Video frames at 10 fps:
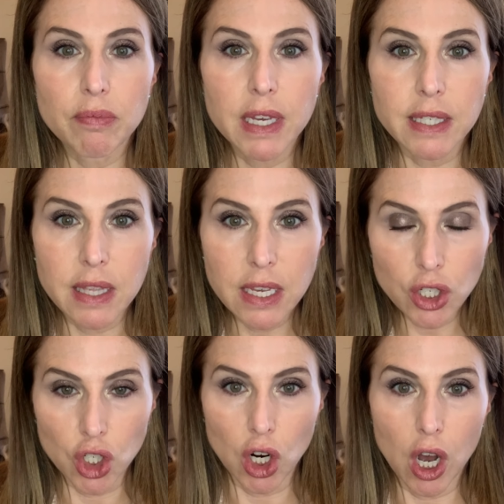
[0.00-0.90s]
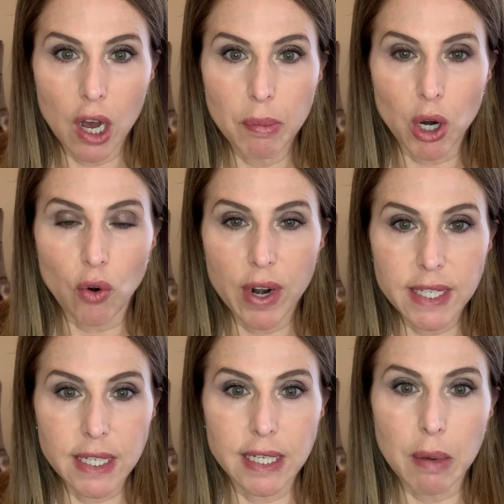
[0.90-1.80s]
is this job a
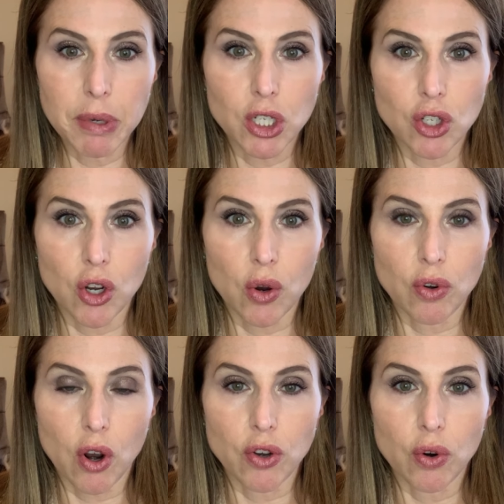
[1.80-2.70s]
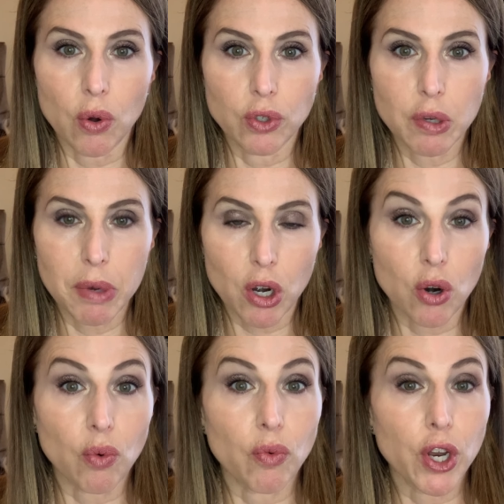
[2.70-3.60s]
great stepping stone on your ultimate
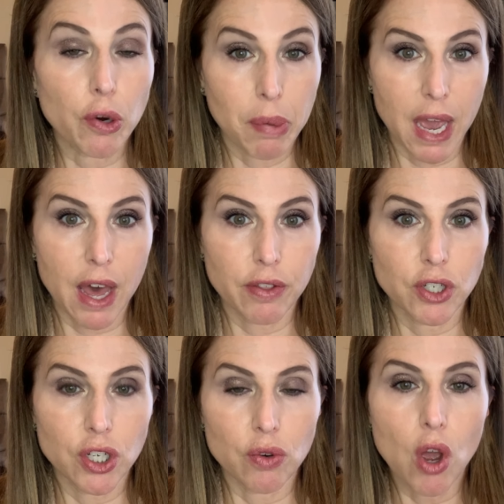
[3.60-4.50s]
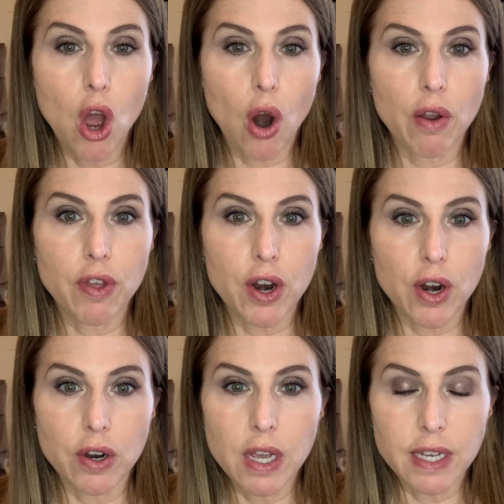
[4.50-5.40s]
career path?
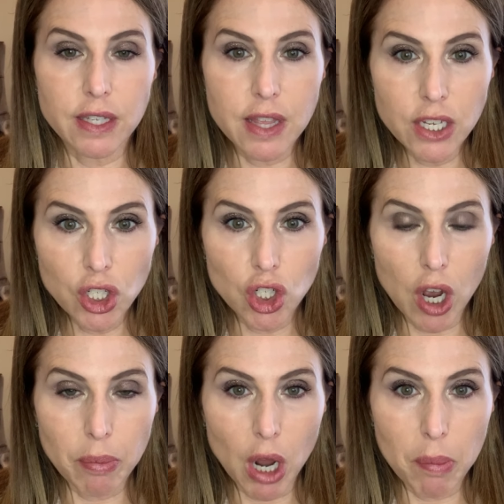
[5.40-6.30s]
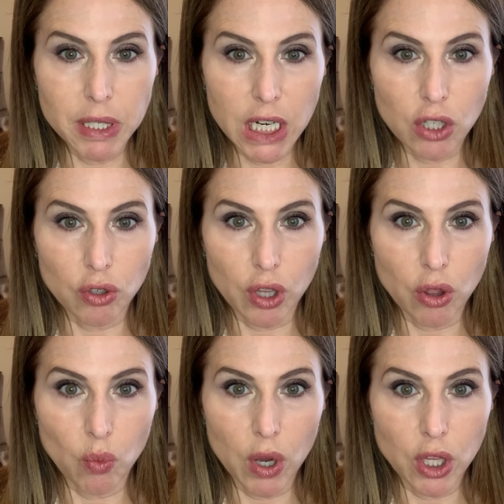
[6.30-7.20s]
Is this job not particularly
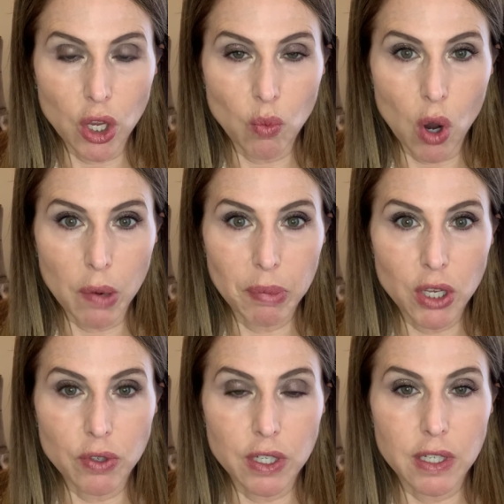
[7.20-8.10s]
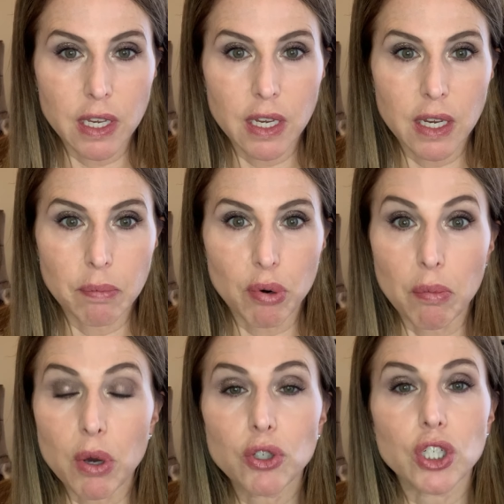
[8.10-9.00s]
the one that you want, but you see
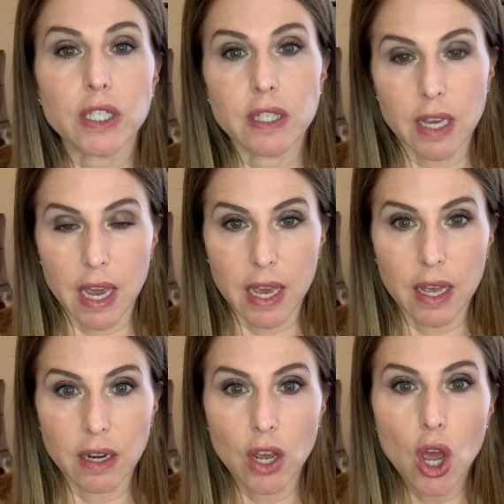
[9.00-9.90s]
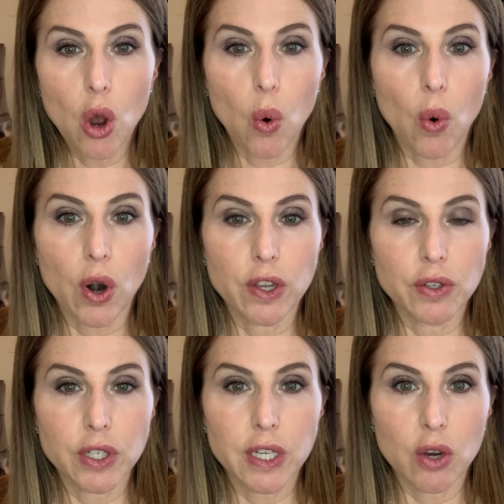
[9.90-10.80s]
promotions ahead, or
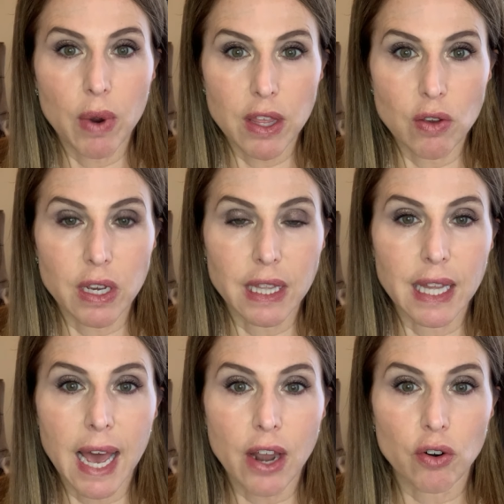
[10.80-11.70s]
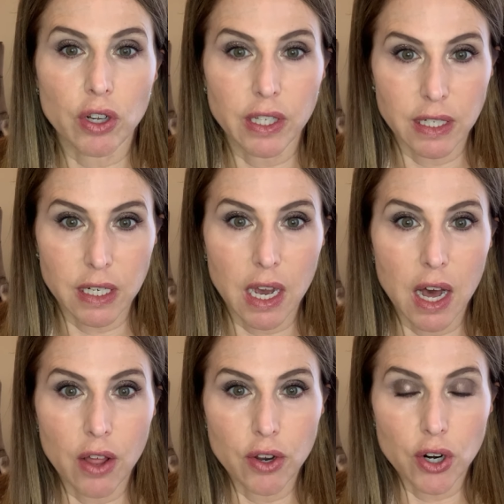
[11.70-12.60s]
you see a way that you can lateral into
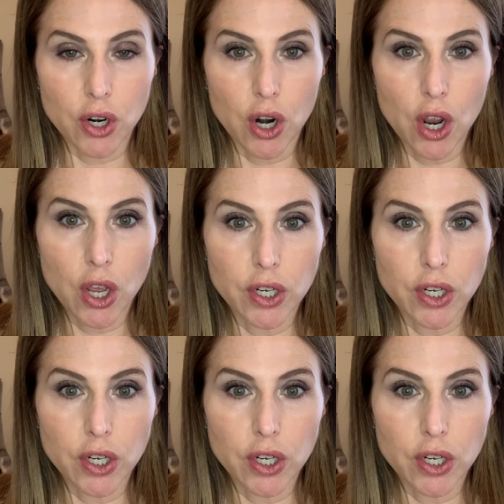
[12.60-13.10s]
other